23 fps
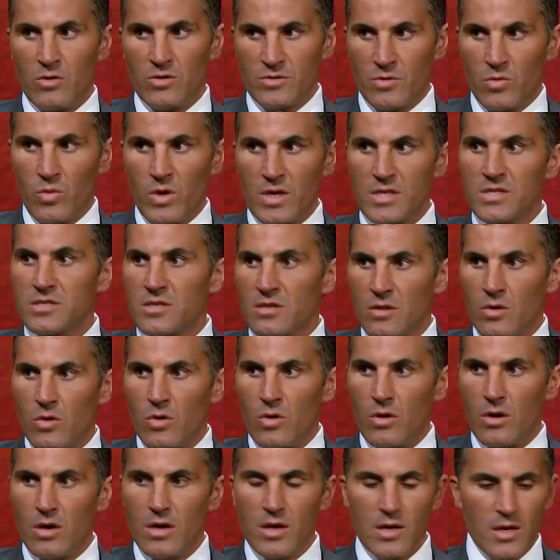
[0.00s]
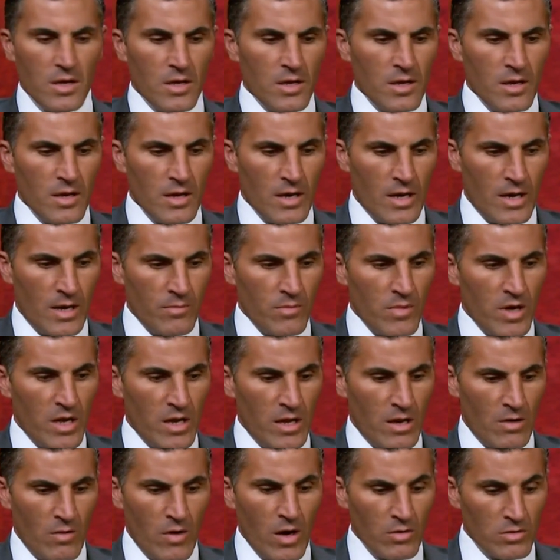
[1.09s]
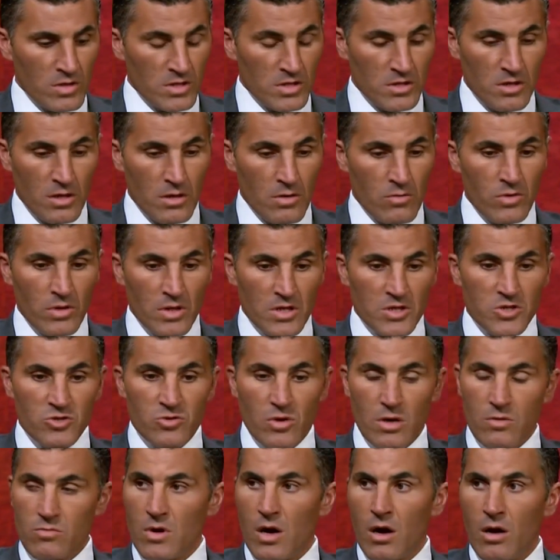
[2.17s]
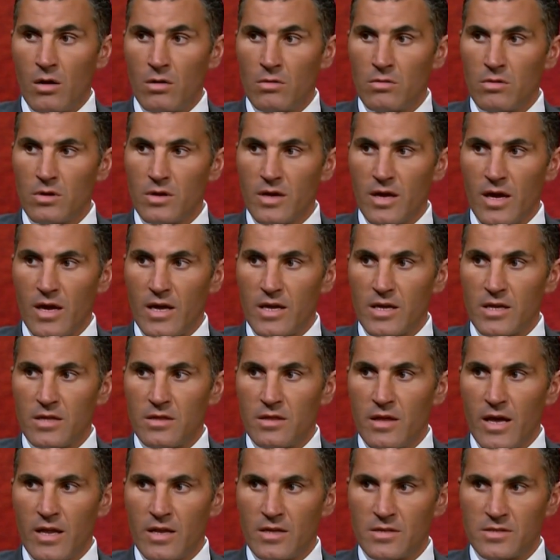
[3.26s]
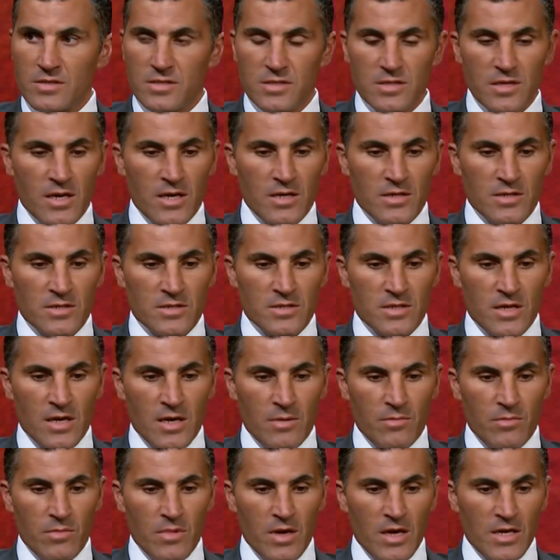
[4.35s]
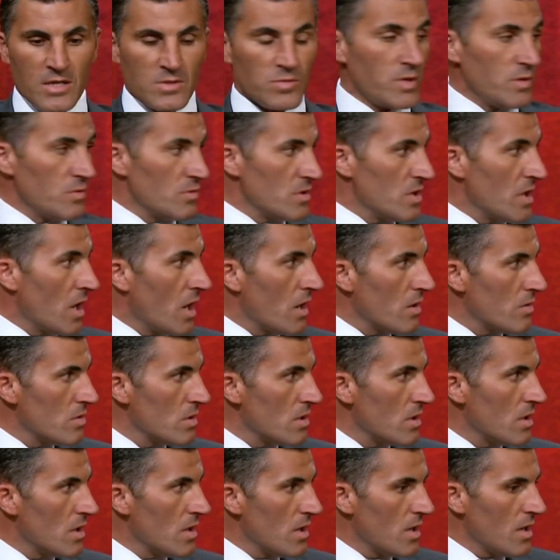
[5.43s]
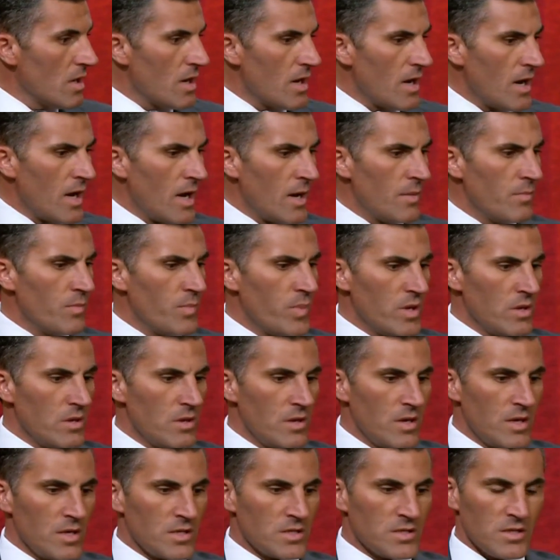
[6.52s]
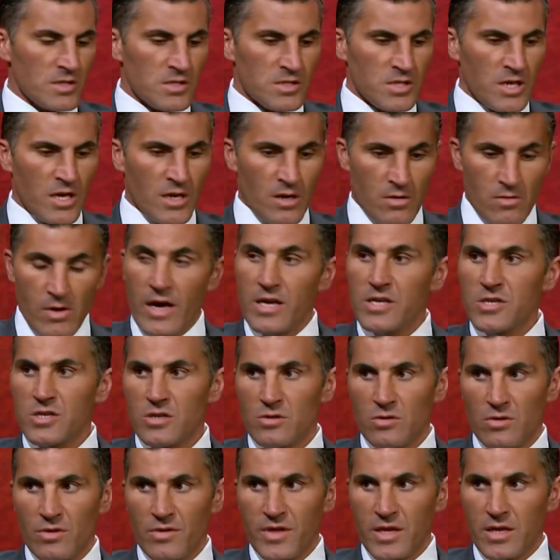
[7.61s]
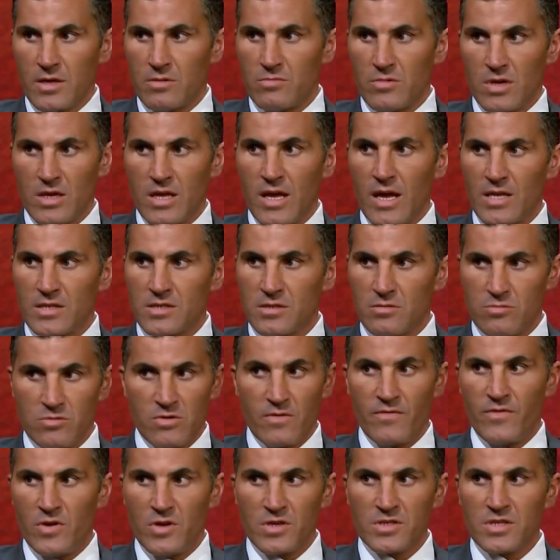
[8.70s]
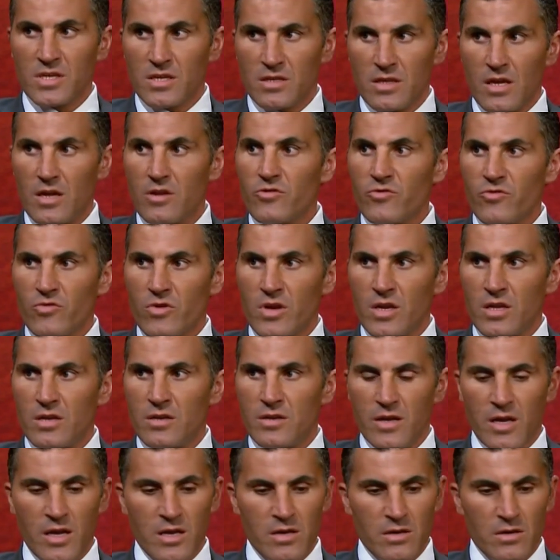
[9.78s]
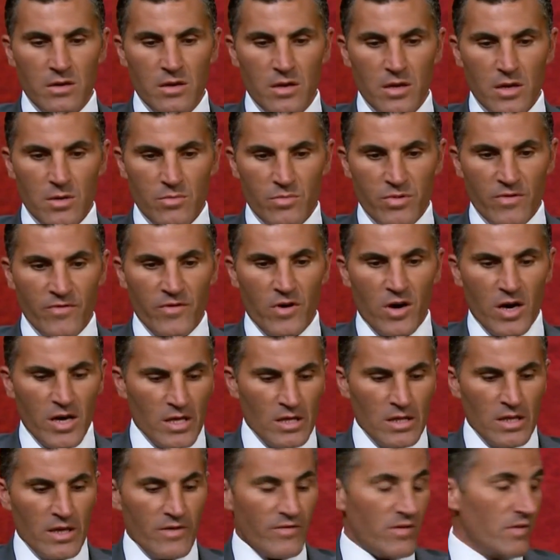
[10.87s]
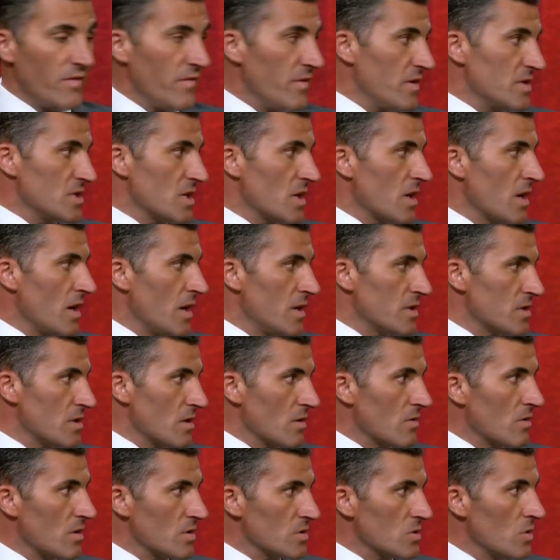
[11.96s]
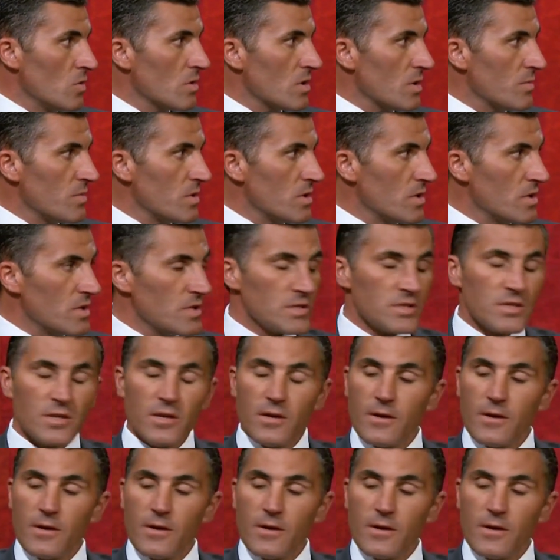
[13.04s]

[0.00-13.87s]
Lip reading: to Western law. And our elders have got a really strong role in that, as we would know. But it's a generational thing in regards to reversing that trend and providing a level of education across all communities.